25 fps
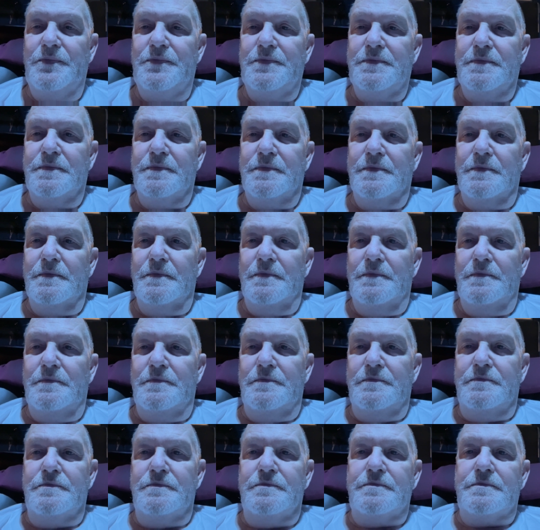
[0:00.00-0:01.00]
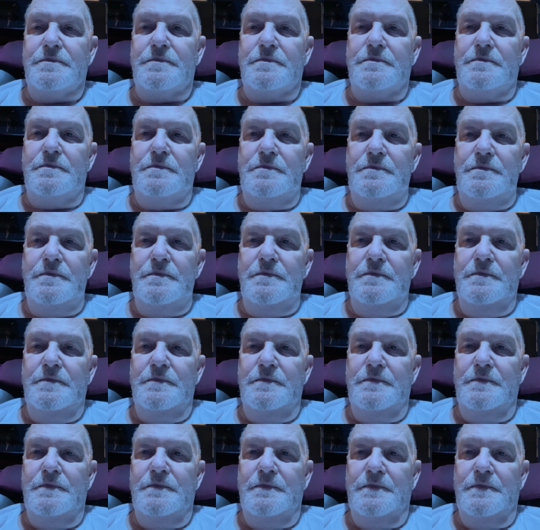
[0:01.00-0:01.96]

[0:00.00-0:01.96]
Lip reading: No one is speaking in this clip.